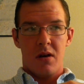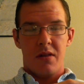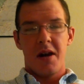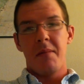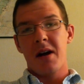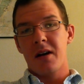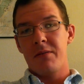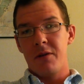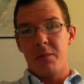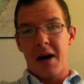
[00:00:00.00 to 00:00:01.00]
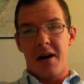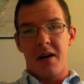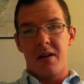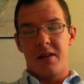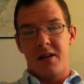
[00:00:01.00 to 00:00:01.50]
then I'm not going to feel
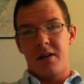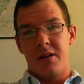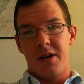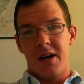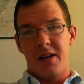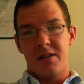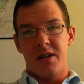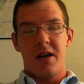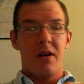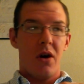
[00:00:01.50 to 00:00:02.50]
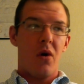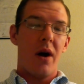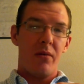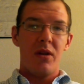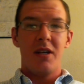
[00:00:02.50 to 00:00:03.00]
bad at the end of the day and say, no,
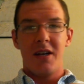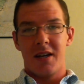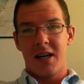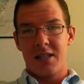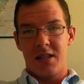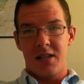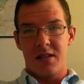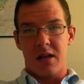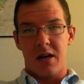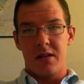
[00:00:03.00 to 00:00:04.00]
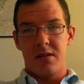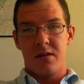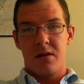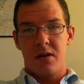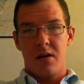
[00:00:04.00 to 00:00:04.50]
I really didn't get to these slides.
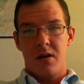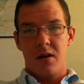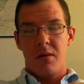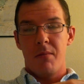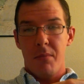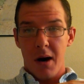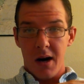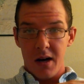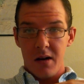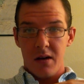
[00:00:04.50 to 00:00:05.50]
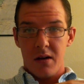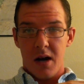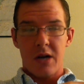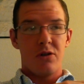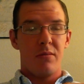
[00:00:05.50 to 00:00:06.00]
But
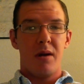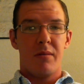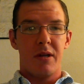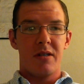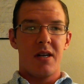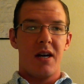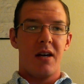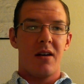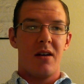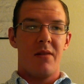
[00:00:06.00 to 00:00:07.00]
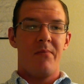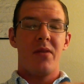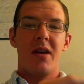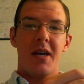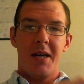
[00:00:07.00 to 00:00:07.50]
I should be able to say,
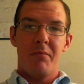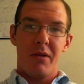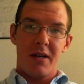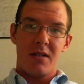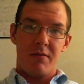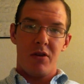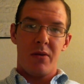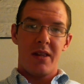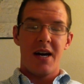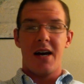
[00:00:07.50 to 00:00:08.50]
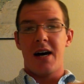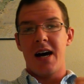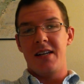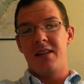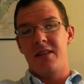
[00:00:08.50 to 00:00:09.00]
in place of doing that,
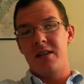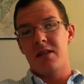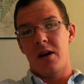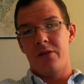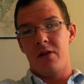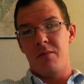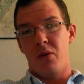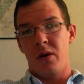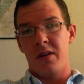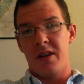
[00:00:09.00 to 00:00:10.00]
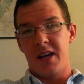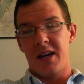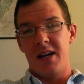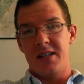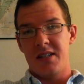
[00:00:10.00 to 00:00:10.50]
I did this other important thing
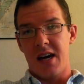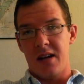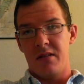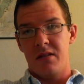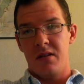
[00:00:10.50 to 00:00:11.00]
instead.